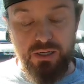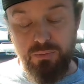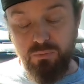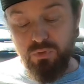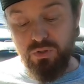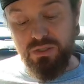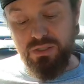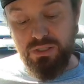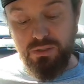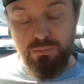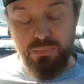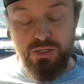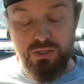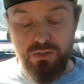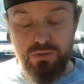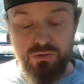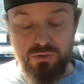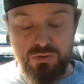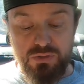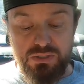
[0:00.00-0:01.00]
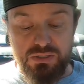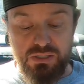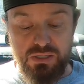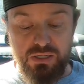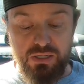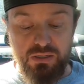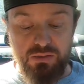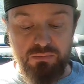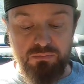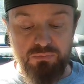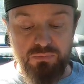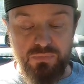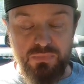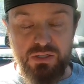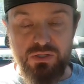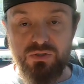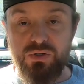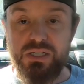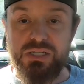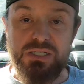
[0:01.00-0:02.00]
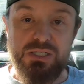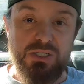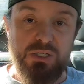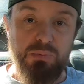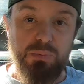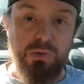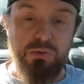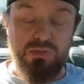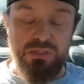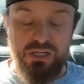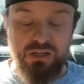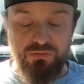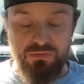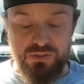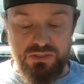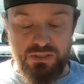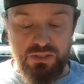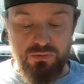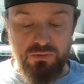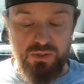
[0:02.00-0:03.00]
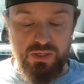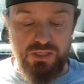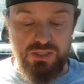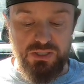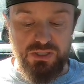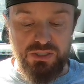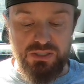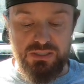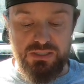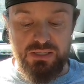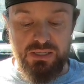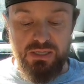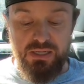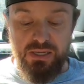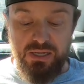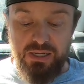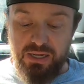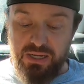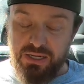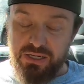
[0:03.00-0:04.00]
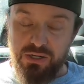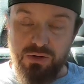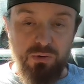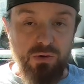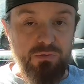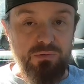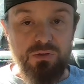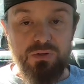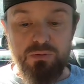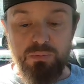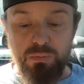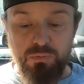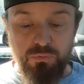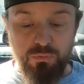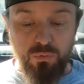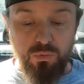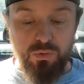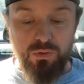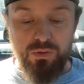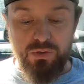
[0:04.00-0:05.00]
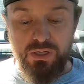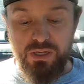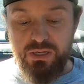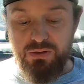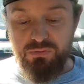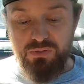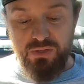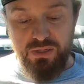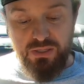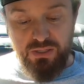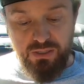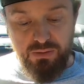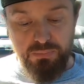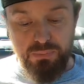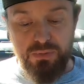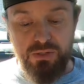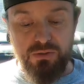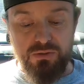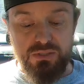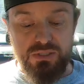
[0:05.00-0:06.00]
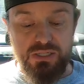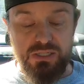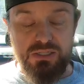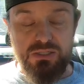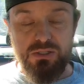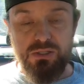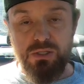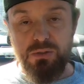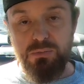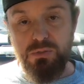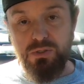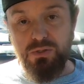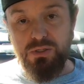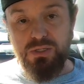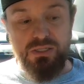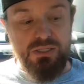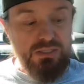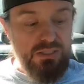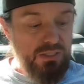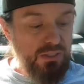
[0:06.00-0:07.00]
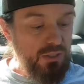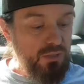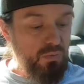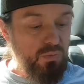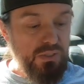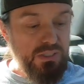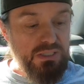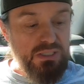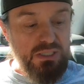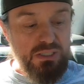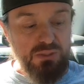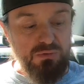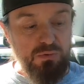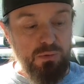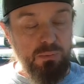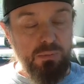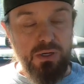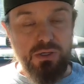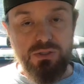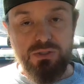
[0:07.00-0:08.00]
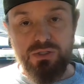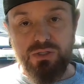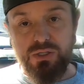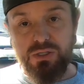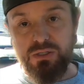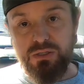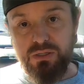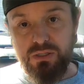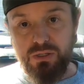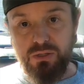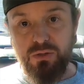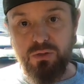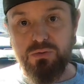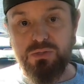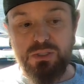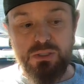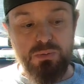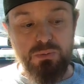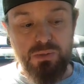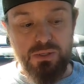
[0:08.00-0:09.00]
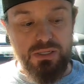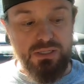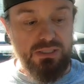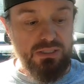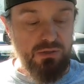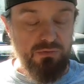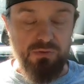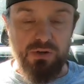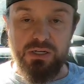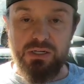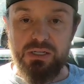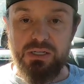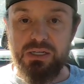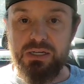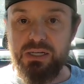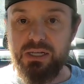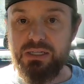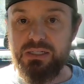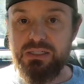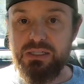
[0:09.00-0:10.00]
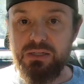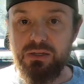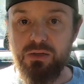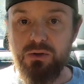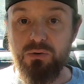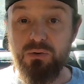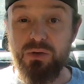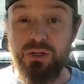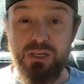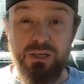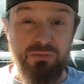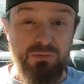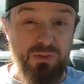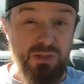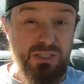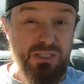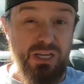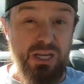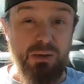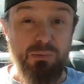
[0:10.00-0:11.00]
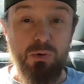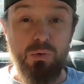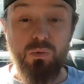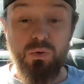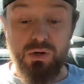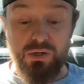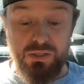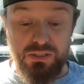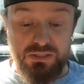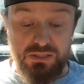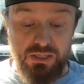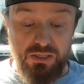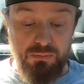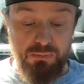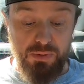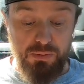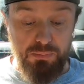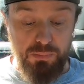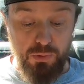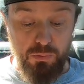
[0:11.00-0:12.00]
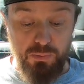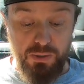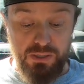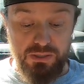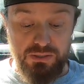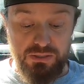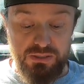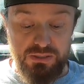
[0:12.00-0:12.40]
I'm willing to bet all those addresses are post office locations. I know I've looked before. If you end up in those desert communities in a 26-foot box truck, the closest place to find a connecting load, if the time will work, is going to be Beaumont.